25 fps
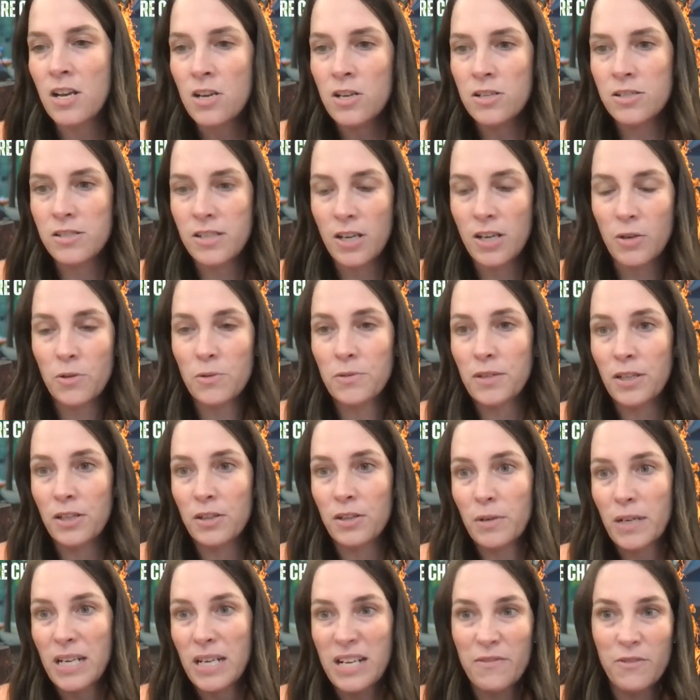So the
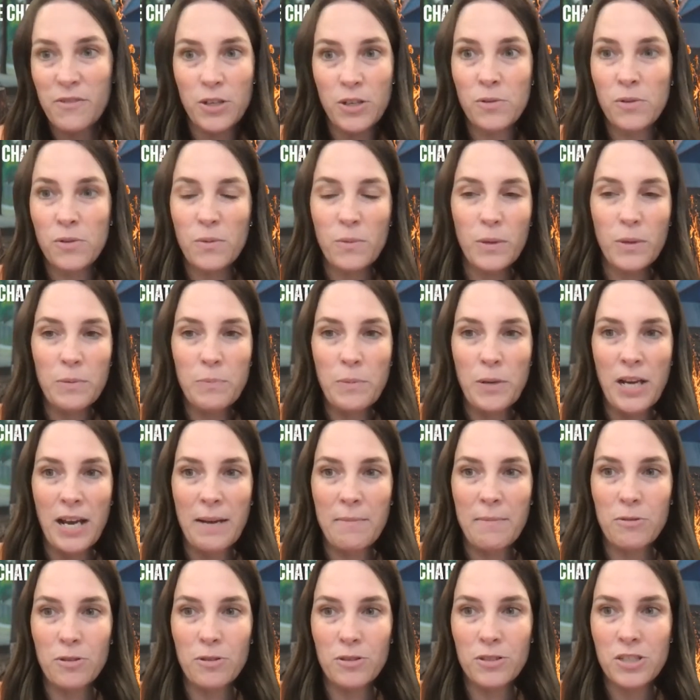three of you would be
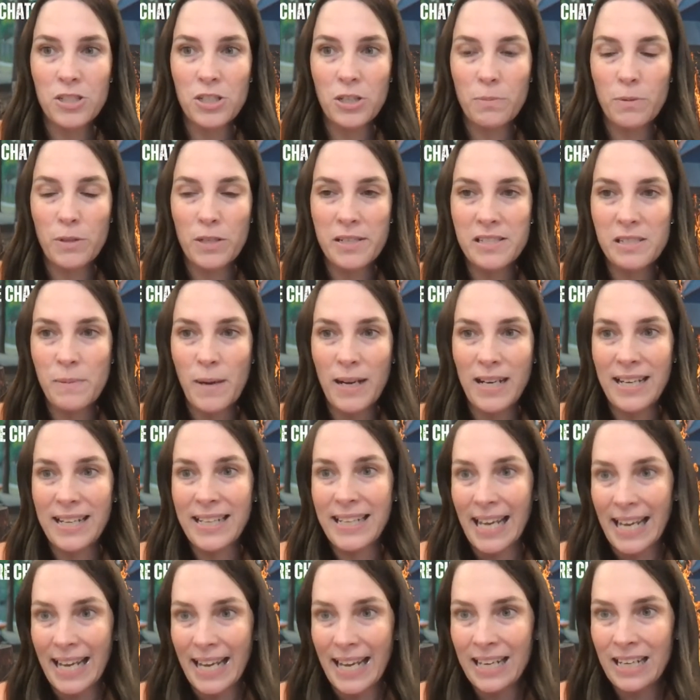able to participate
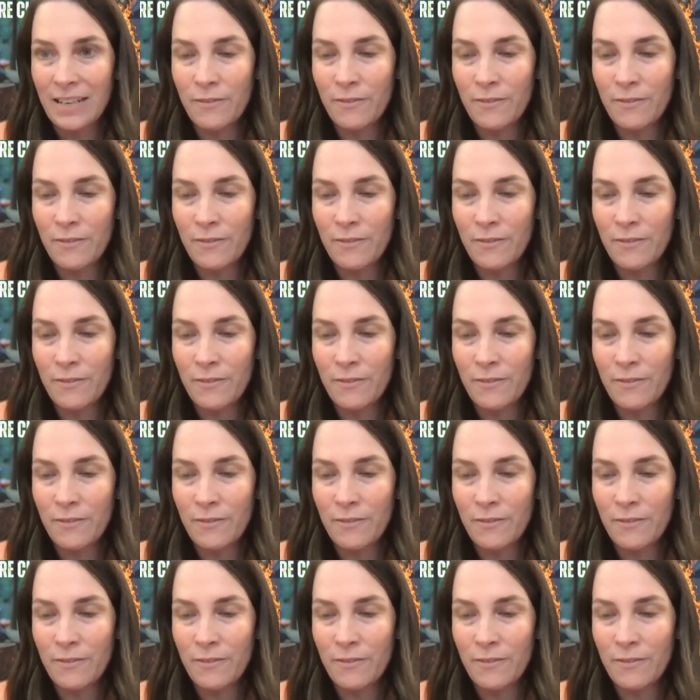again.